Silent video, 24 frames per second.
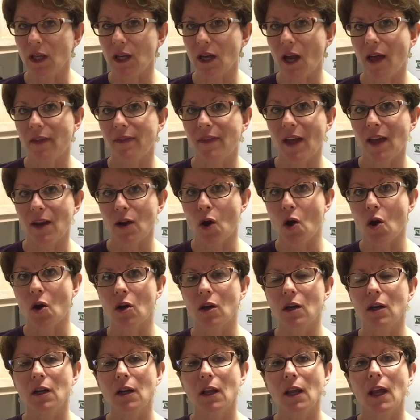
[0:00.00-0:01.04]
not that
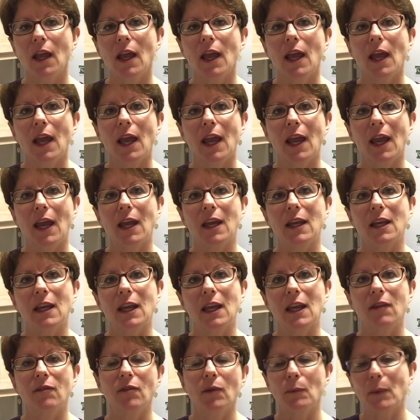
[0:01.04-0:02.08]
hard. And
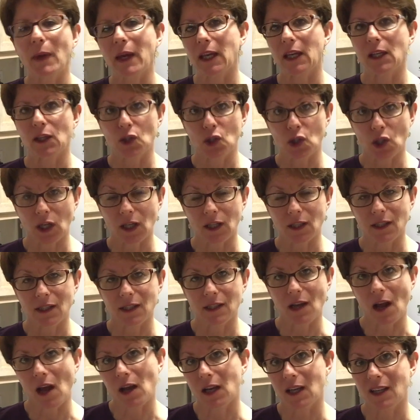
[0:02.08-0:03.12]
even making chicken
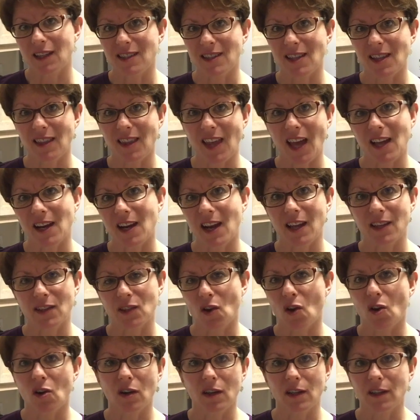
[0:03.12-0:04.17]
stock isn't that as
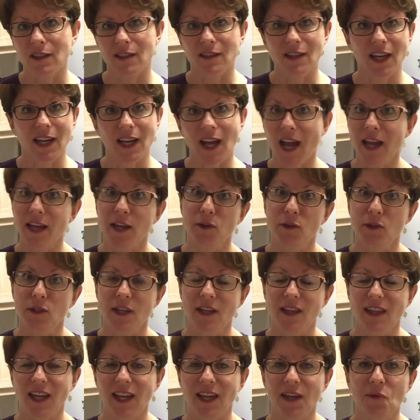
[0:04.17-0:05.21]
hard as like I used
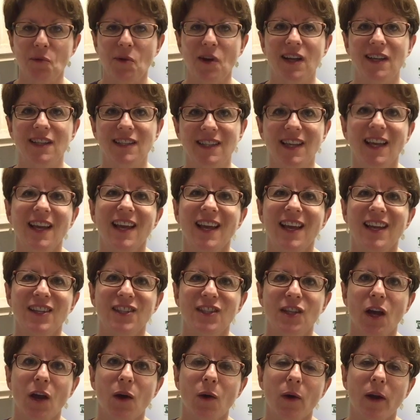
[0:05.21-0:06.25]
to think it was.
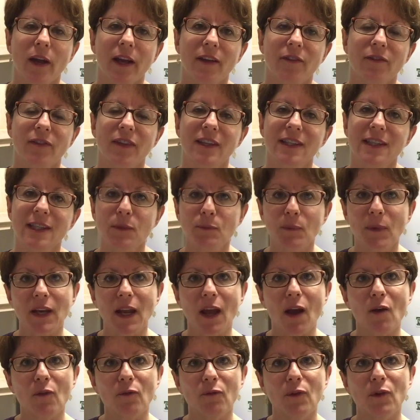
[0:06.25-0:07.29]
So if this has been
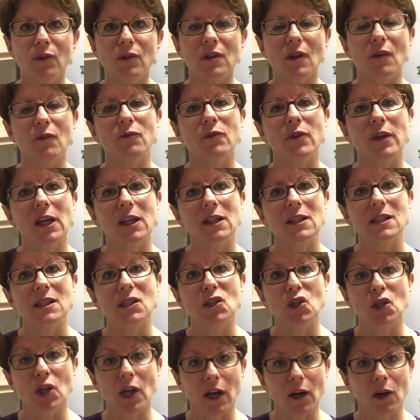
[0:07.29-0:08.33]
helpful, don't forget to
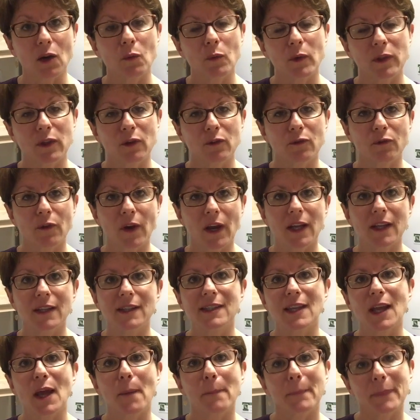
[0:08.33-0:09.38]
share it with your
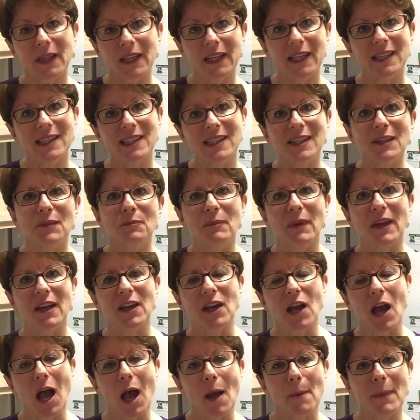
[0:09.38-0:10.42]
friends, and please leave me a
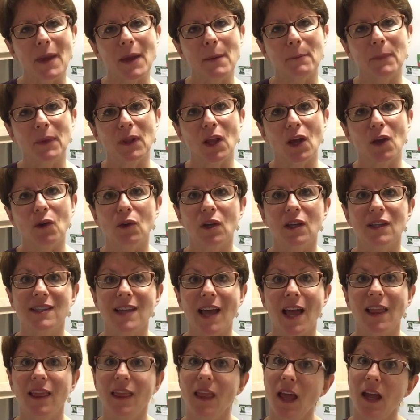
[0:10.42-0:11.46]
comment below because
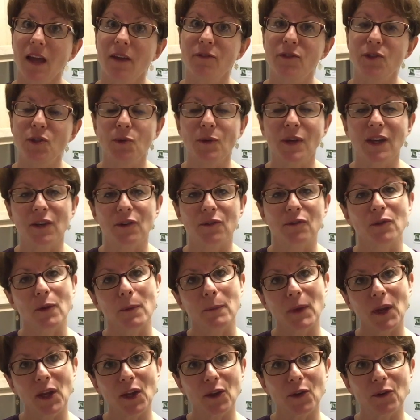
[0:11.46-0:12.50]
I love to hear
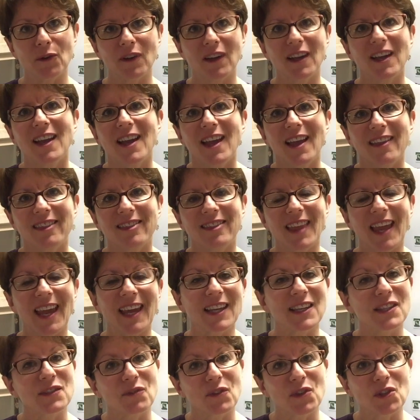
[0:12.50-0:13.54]
from you.
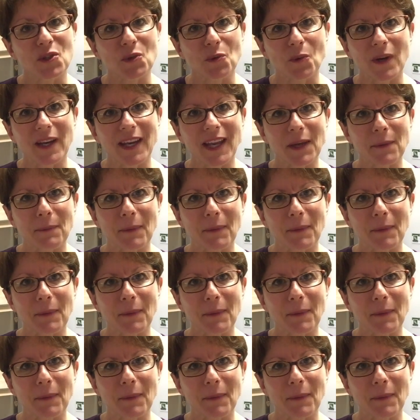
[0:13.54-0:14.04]
Thanks for joining